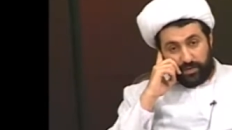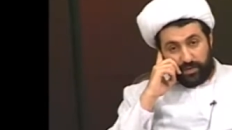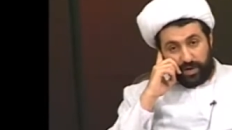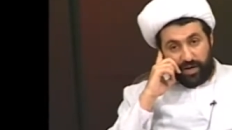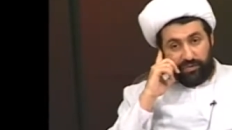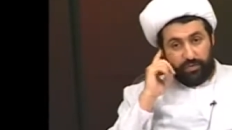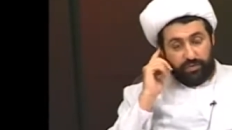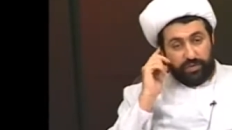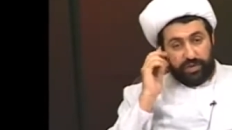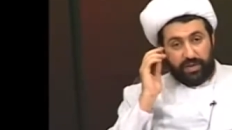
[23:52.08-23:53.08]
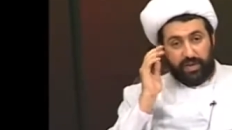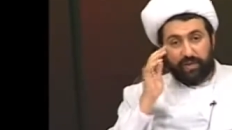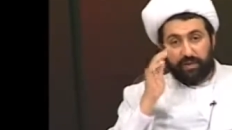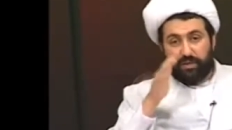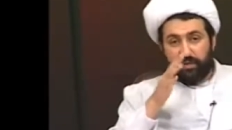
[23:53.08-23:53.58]

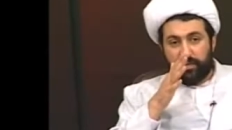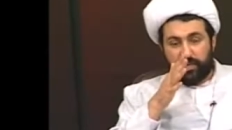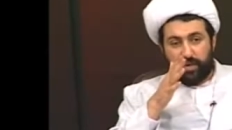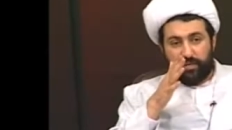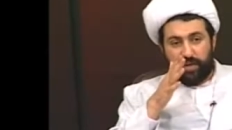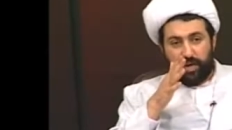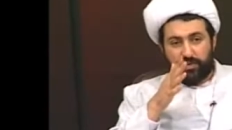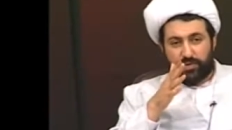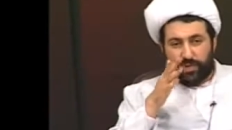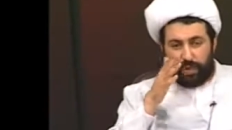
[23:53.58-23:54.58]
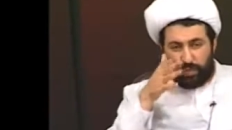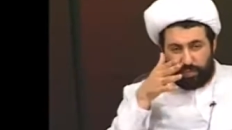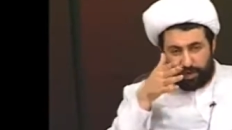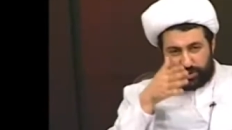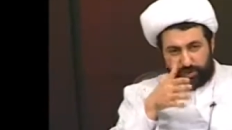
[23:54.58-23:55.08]
Unfortunately, we are so
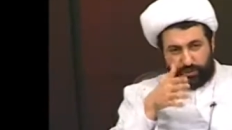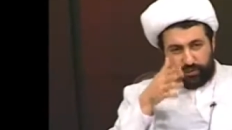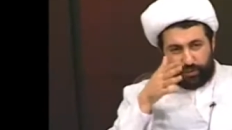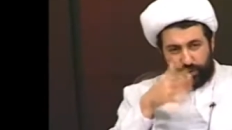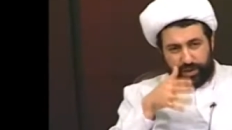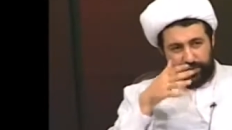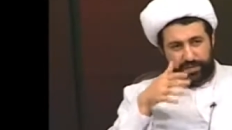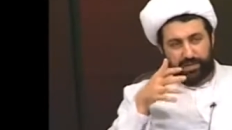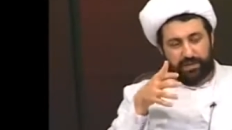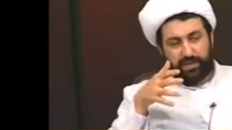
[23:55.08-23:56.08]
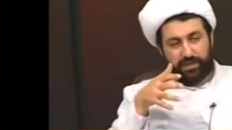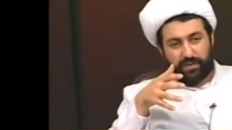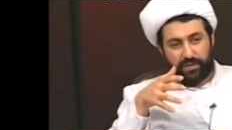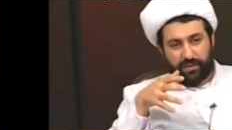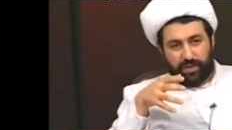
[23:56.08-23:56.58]
much focused
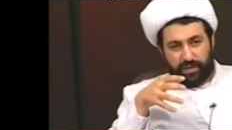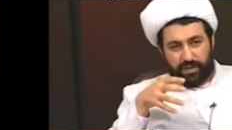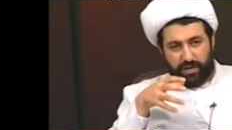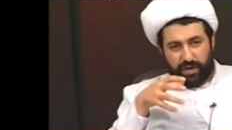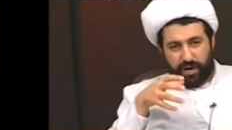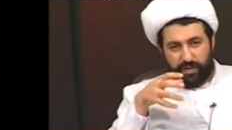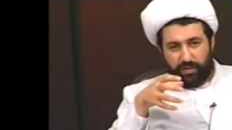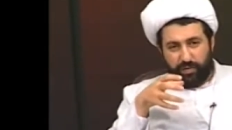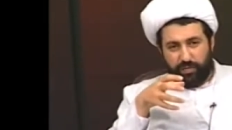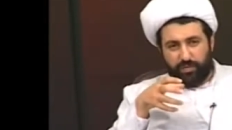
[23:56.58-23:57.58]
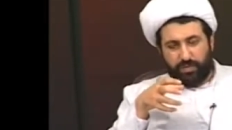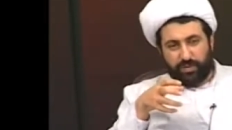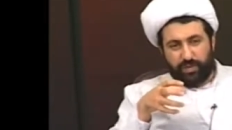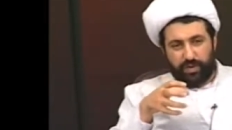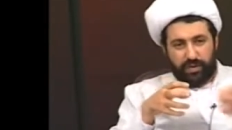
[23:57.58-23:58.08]
our own
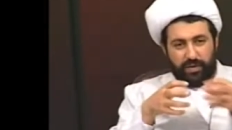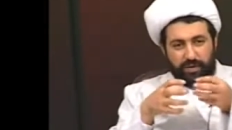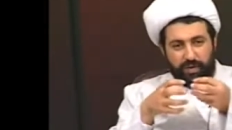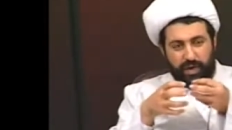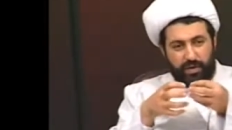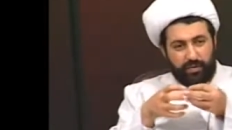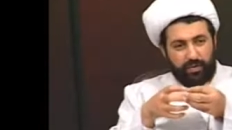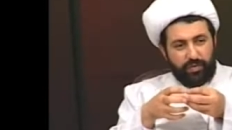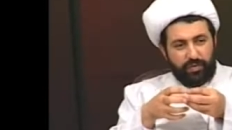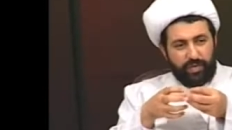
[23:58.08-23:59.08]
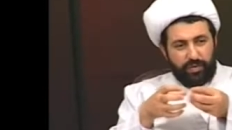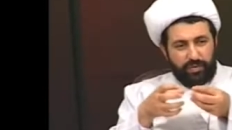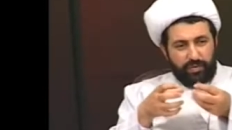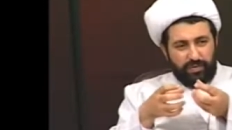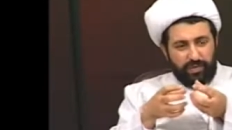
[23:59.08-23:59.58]
on our own, you
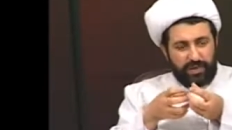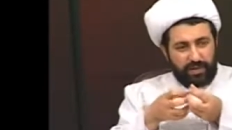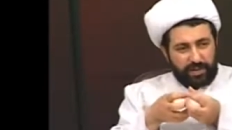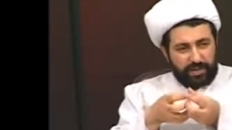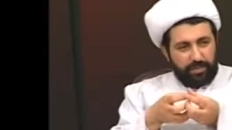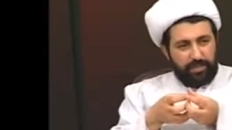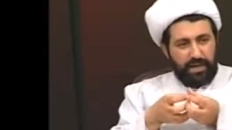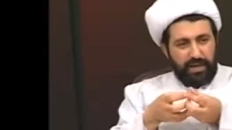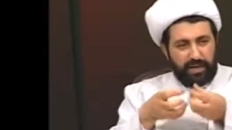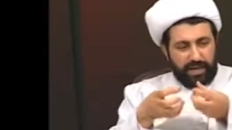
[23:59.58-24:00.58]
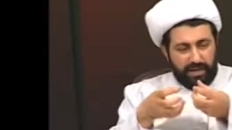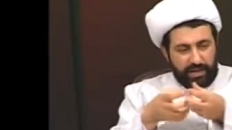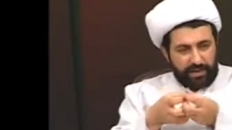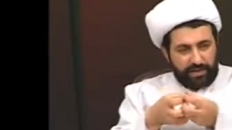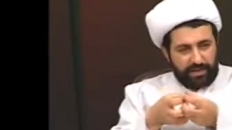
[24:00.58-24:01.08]
know, limited being and
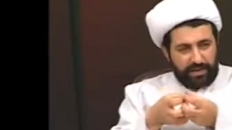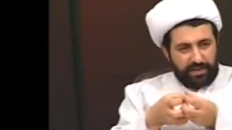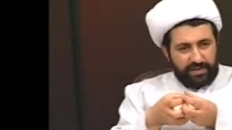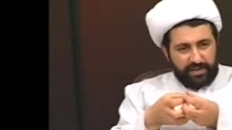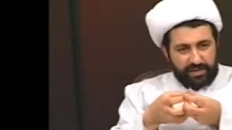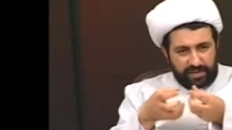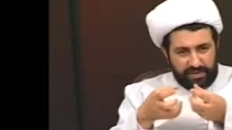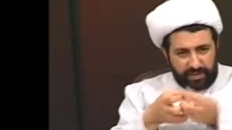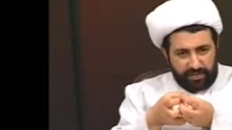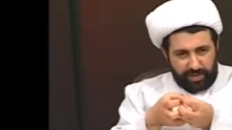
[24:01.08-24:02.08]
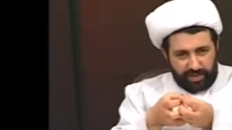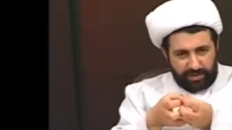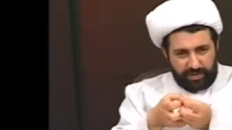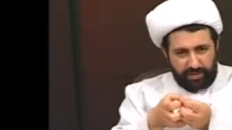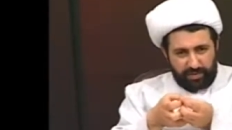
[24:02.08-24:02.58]
limited existence,
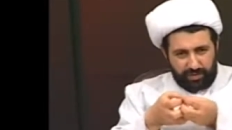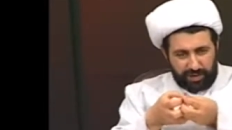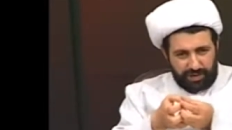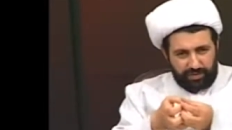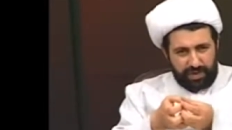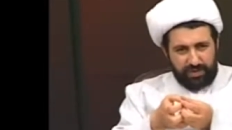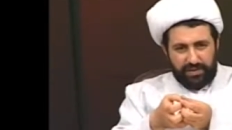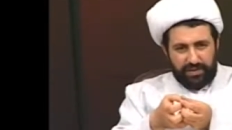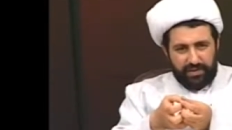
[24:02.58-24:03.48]
limited, you know, interest.